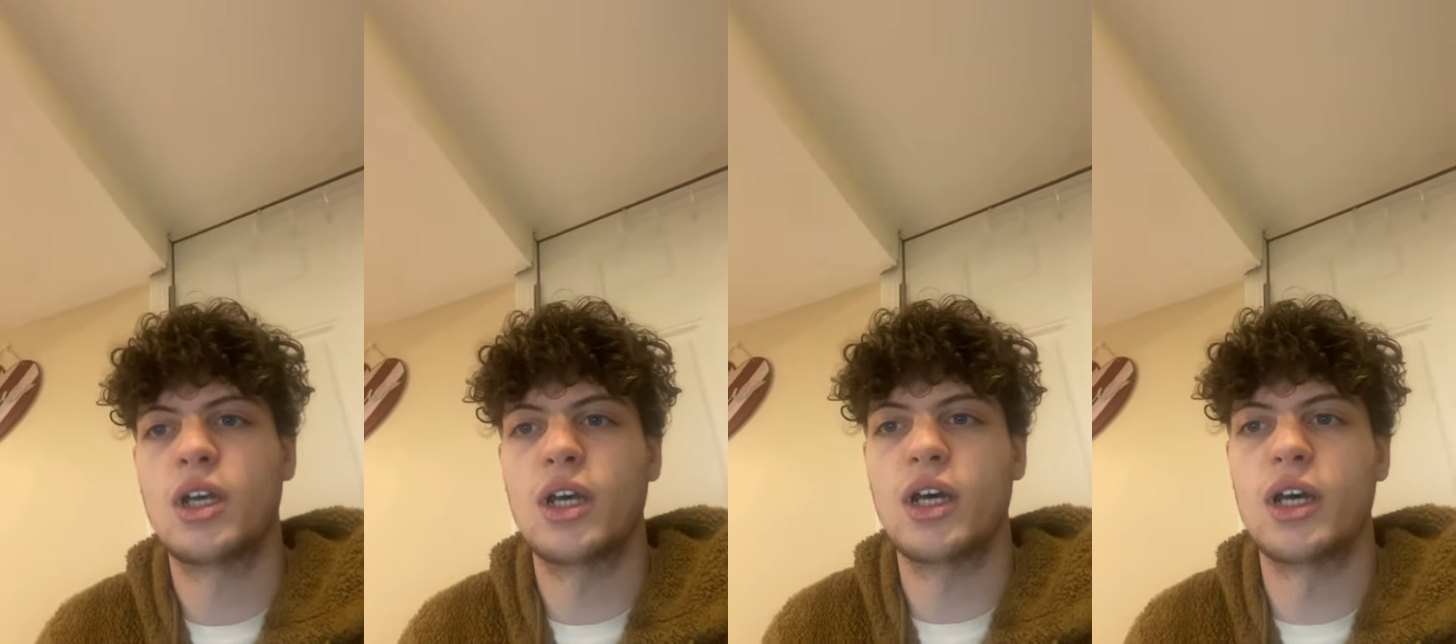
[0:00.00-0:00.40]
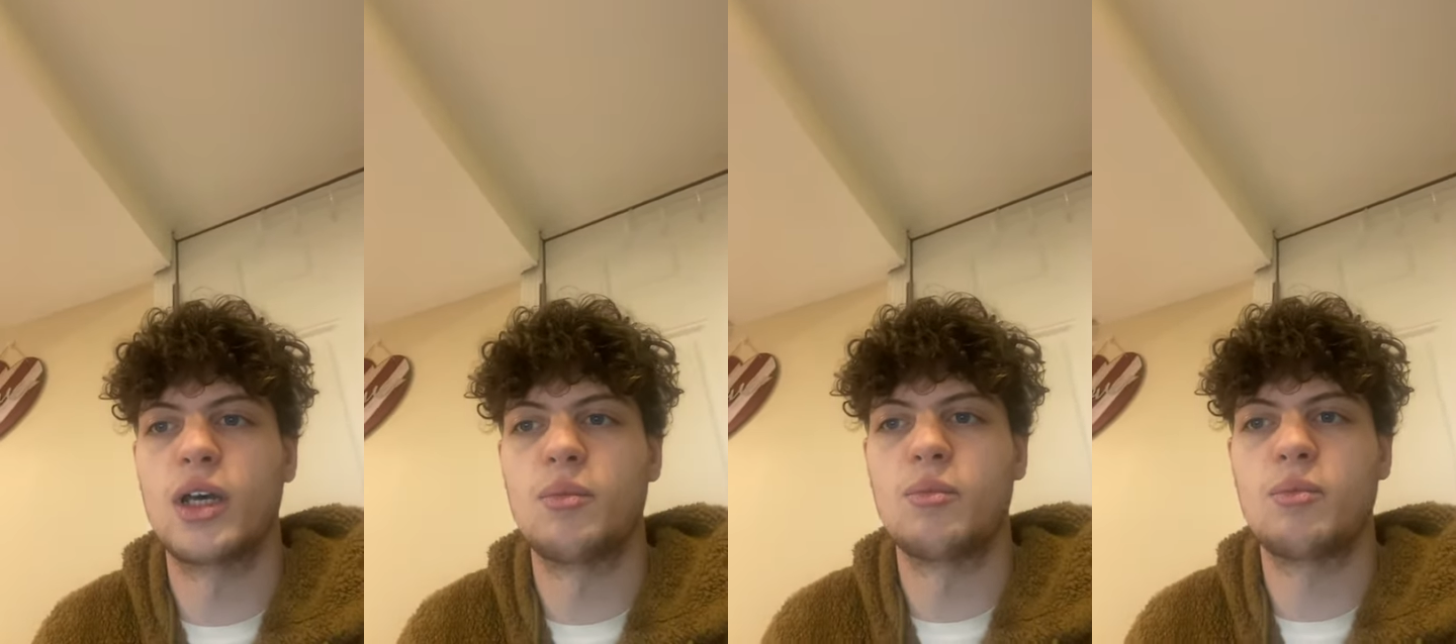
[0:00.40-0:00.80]

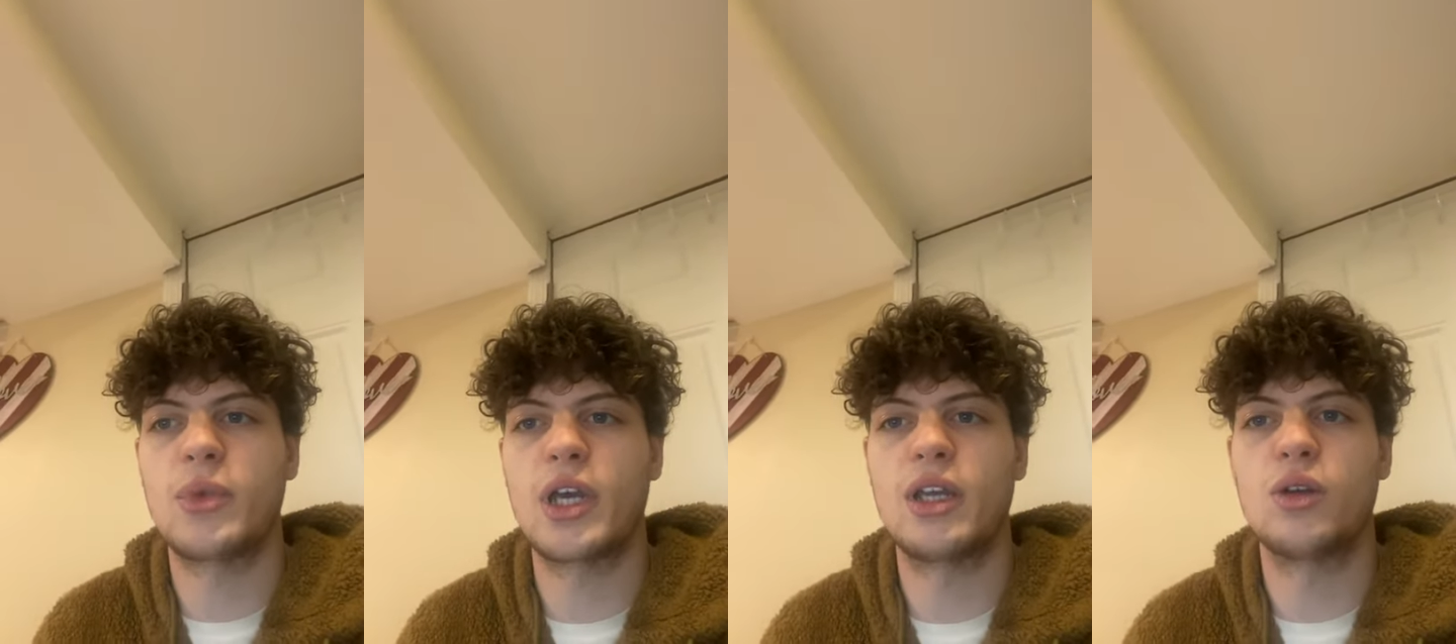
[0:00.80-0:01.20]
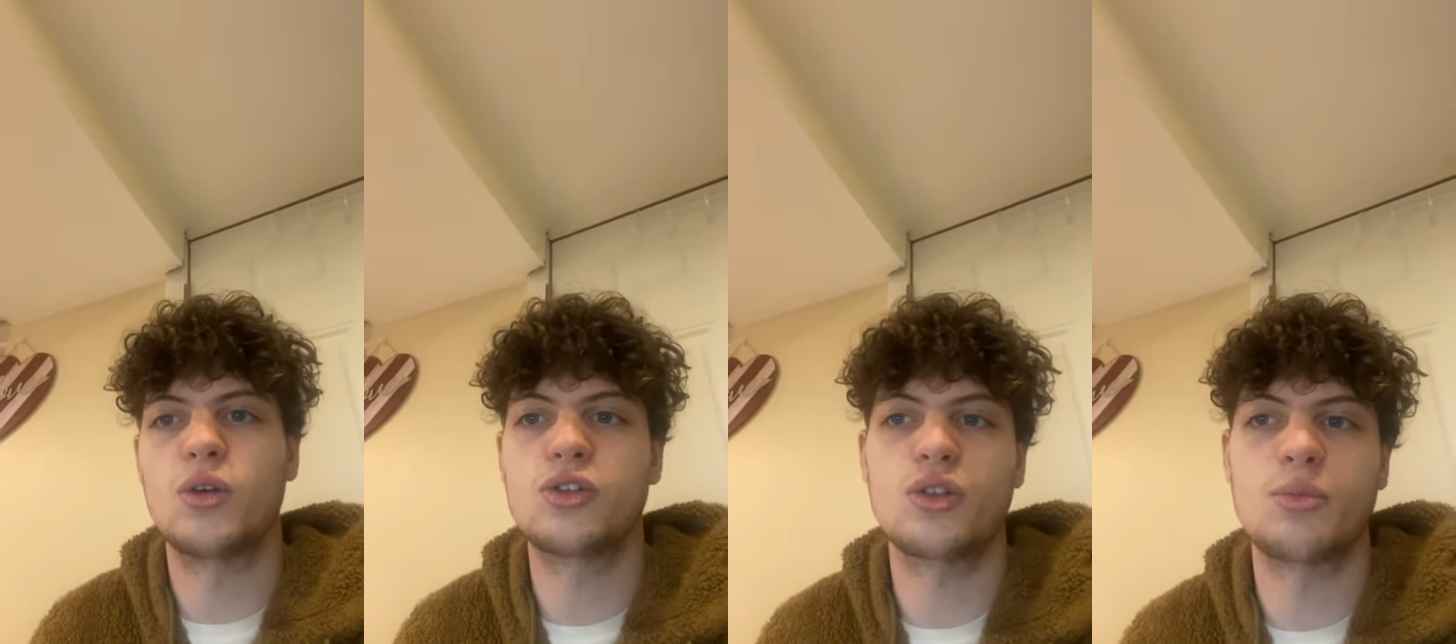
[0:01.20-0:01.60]
Um, and
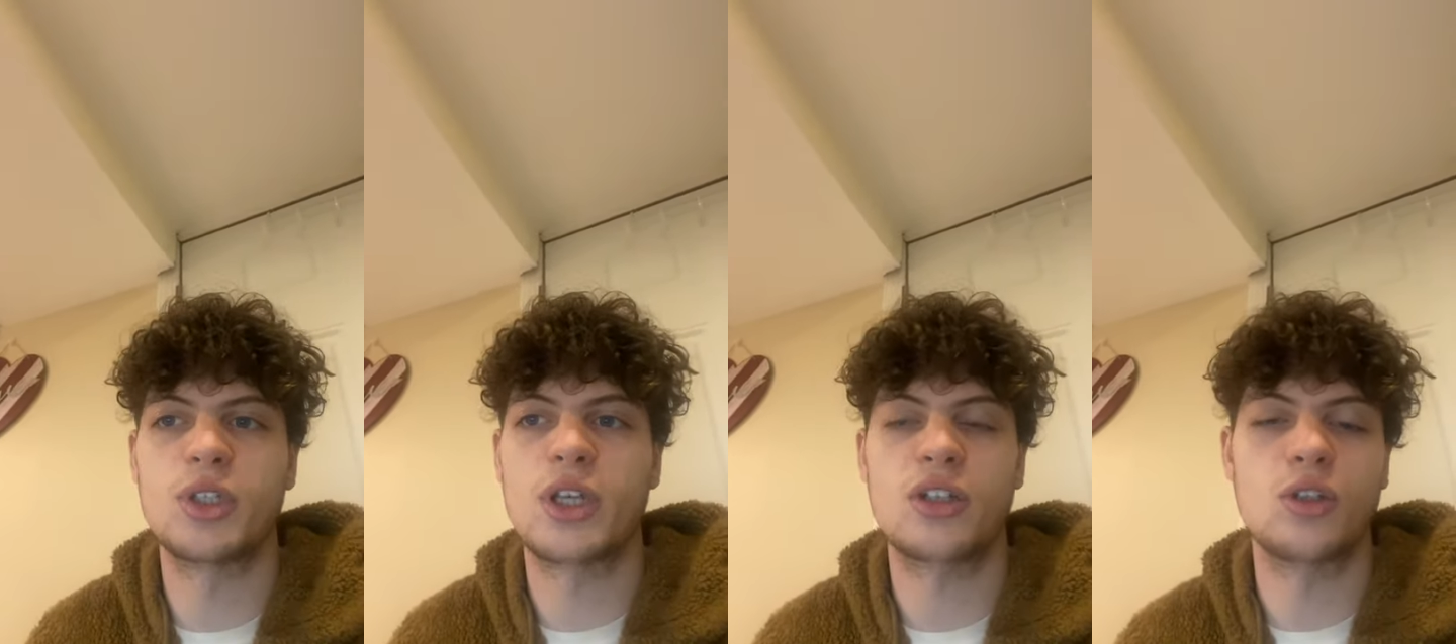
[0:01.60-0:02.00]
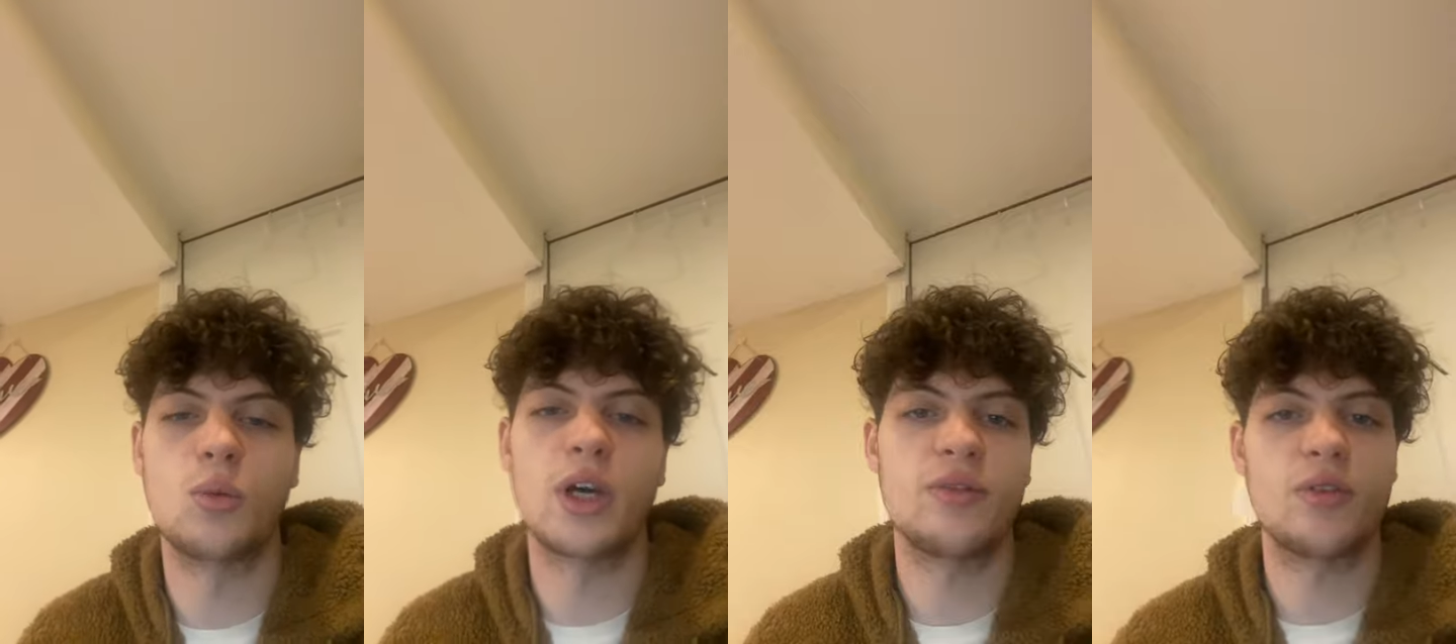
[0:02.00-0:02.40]
also to protect your
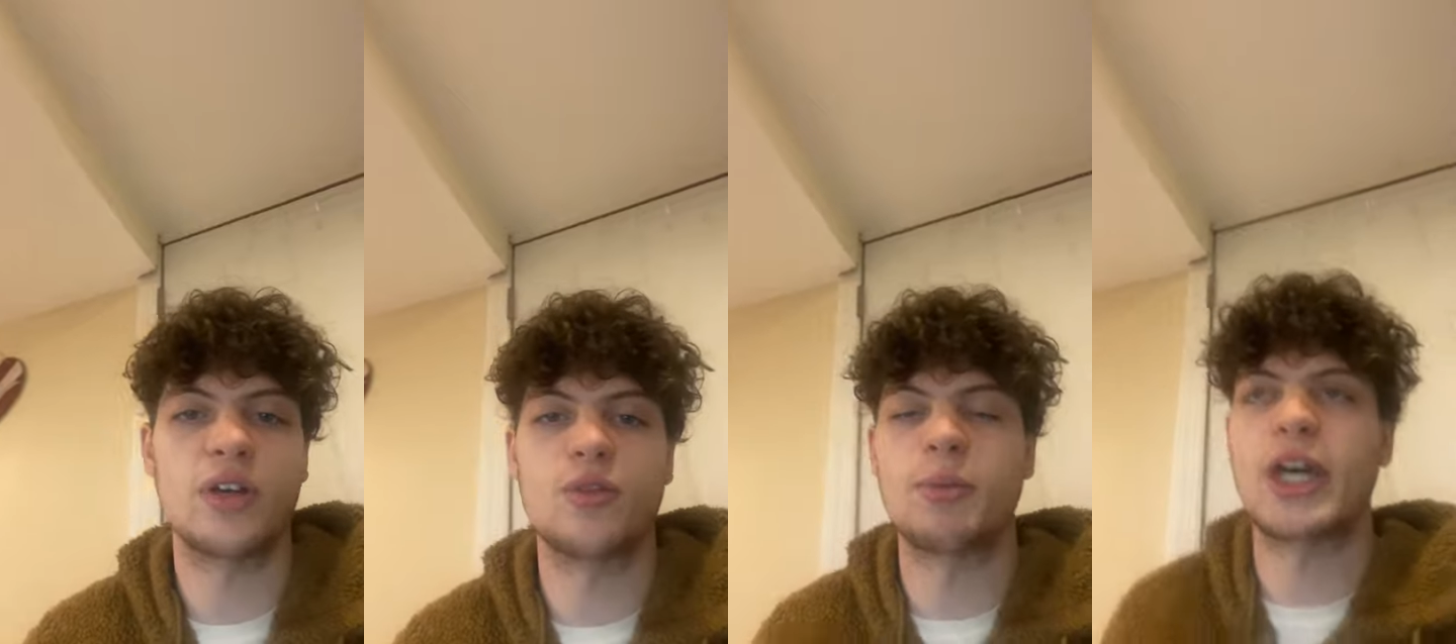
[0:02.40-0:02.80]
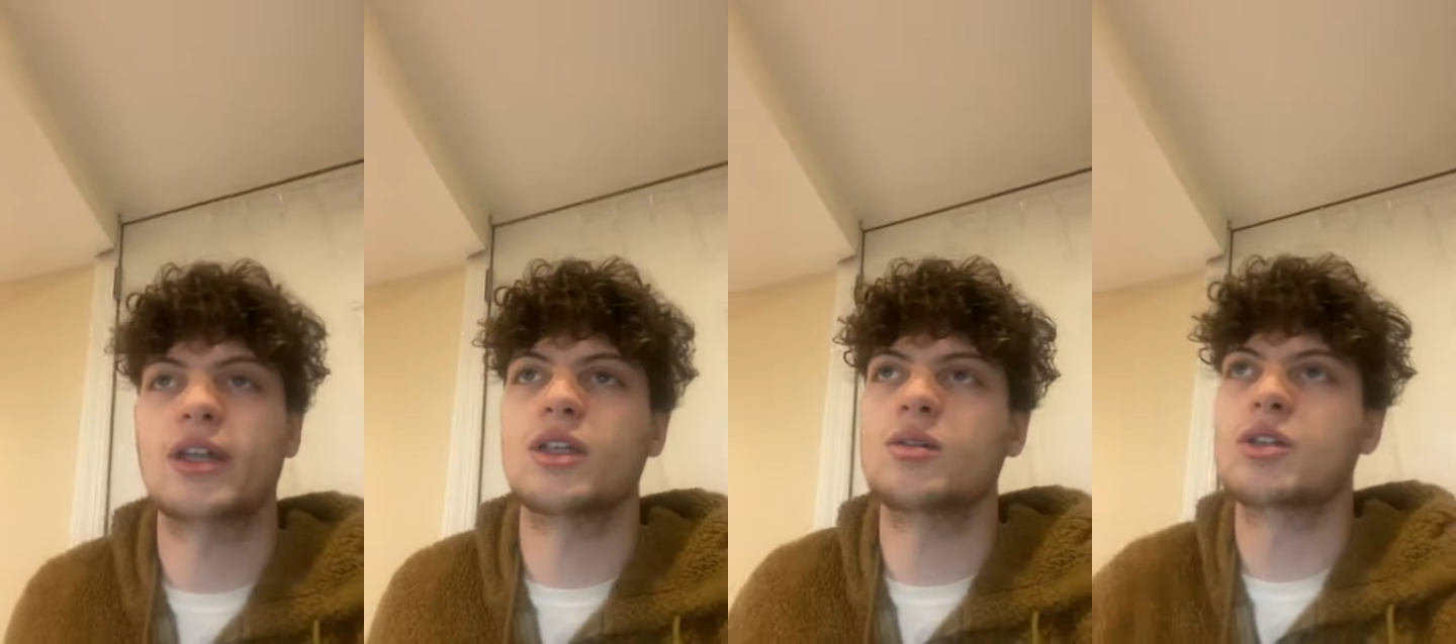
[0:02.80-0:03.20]
Wi-Fi from
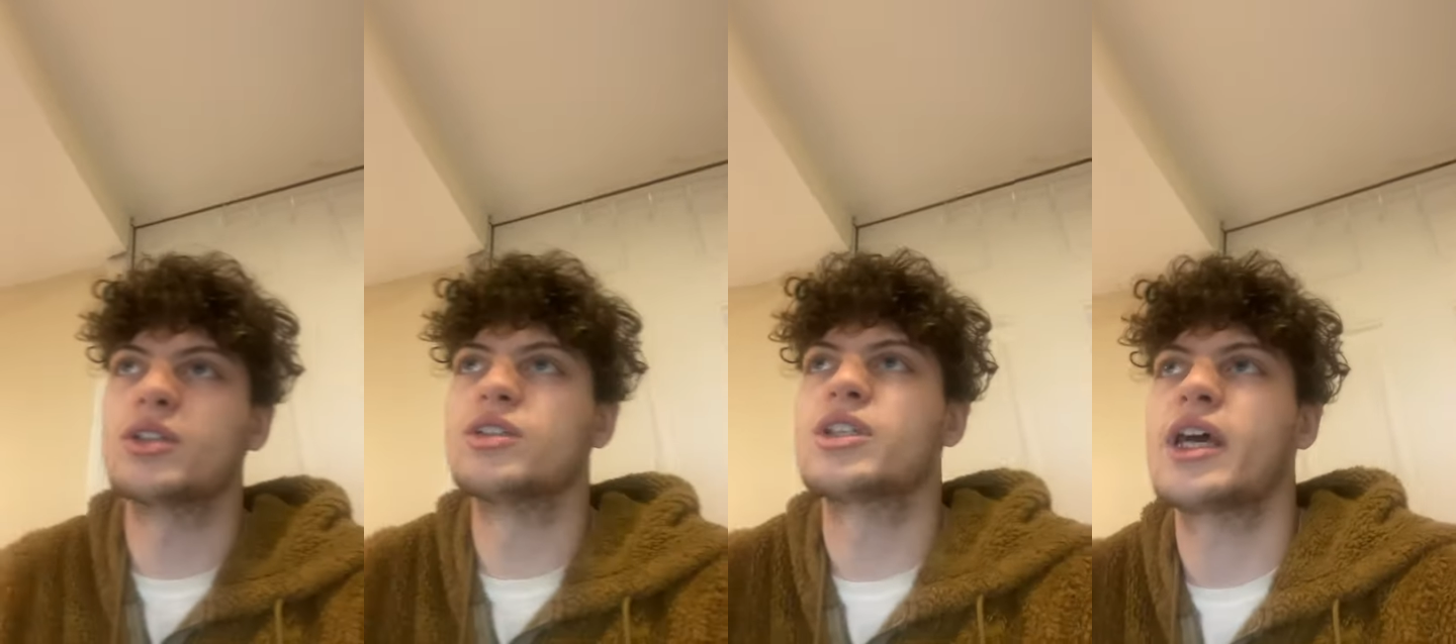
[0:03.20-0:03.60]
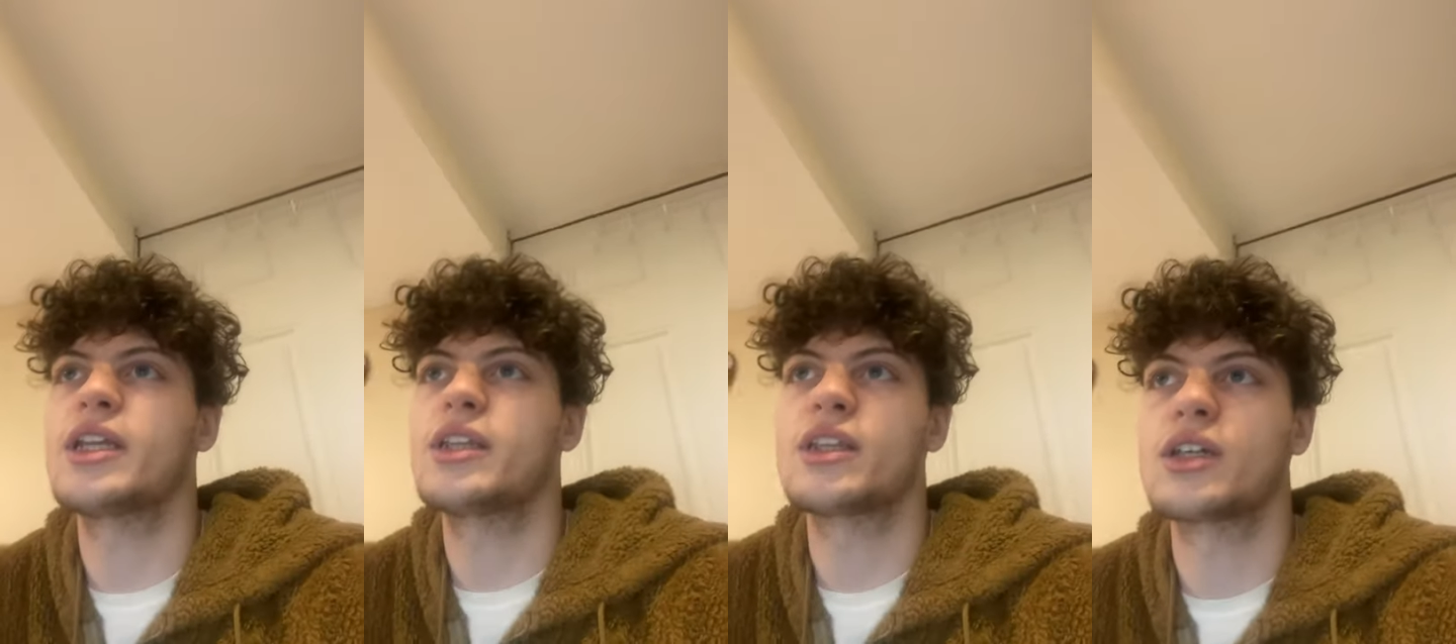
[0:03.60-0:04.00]
hacking because
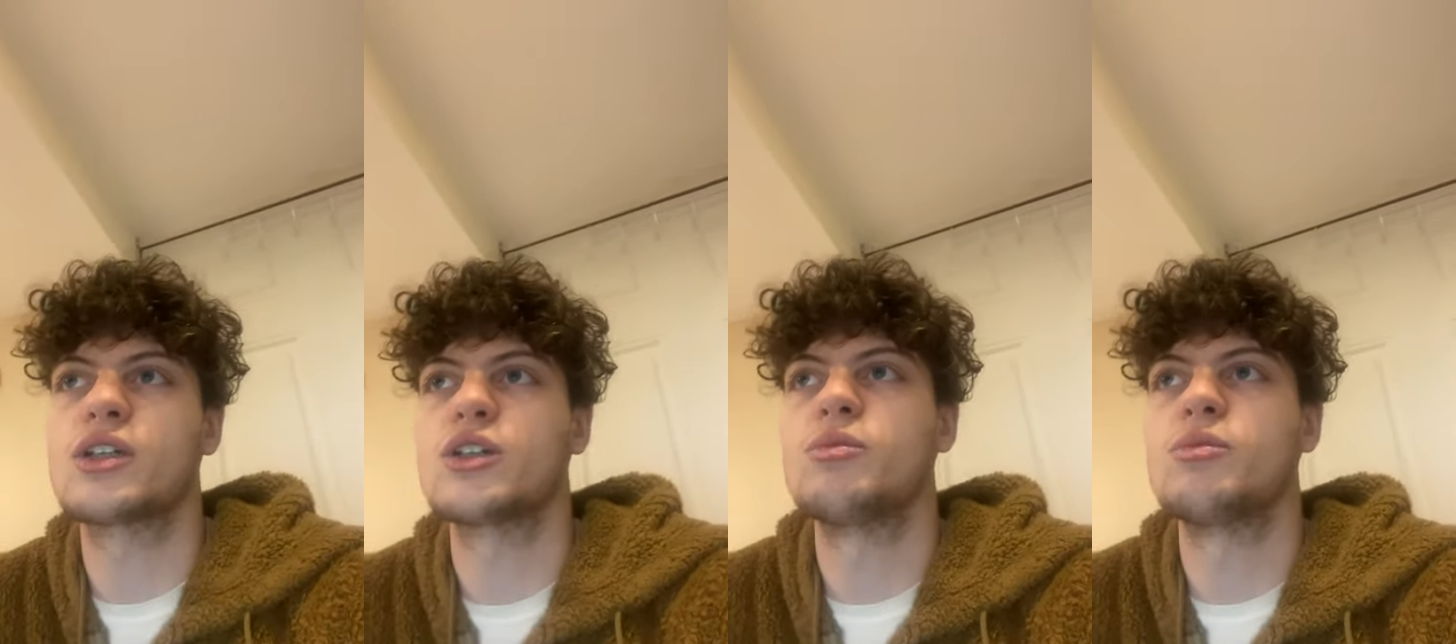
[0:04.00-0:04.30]
anything could